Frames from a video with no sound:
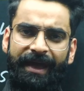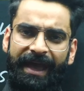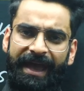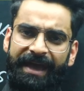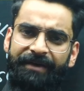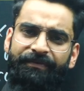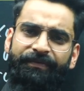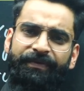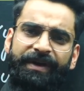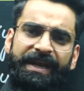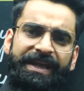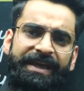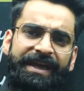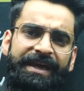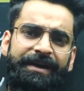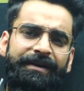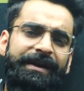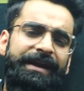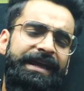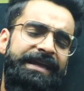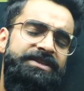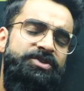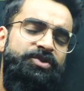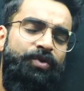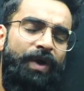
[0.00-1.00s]
Every year,
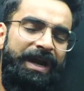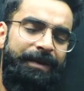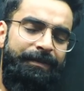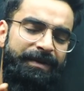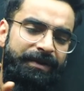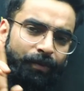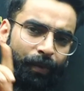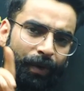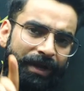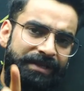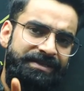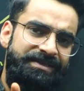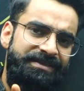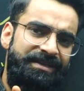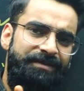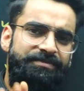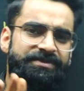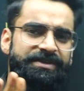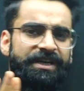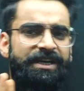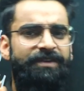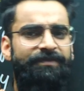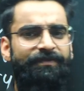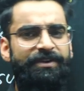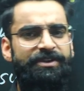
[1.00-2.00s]
it's going to be one
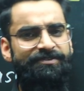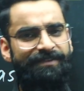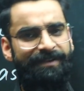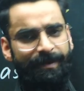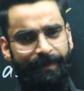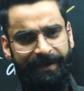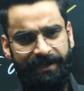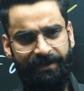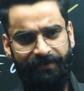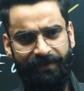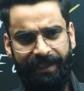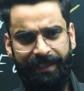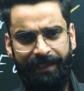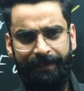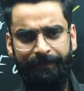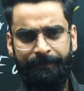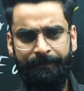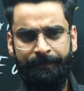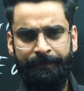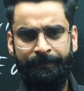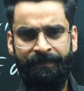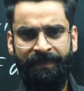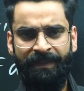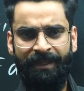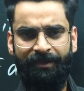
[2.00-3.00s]
subject which will be tricky,
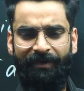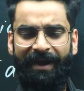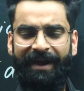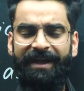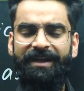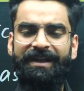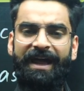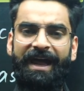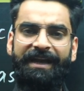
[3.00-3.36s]
right?